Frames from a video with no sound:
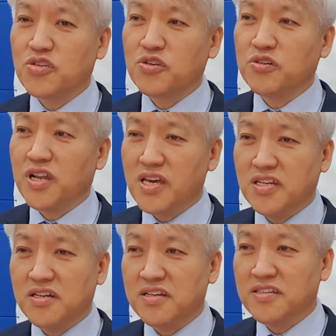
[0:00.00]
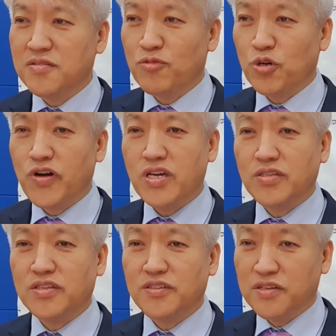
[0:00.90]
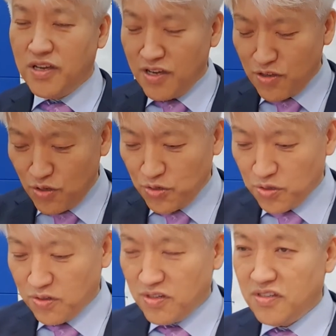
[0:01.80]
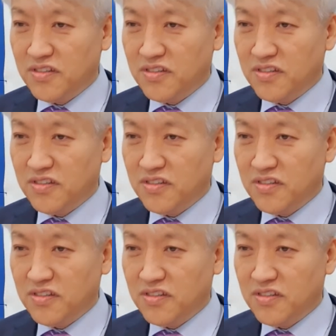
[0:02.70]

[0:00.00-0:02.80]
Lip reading: you later, provide you.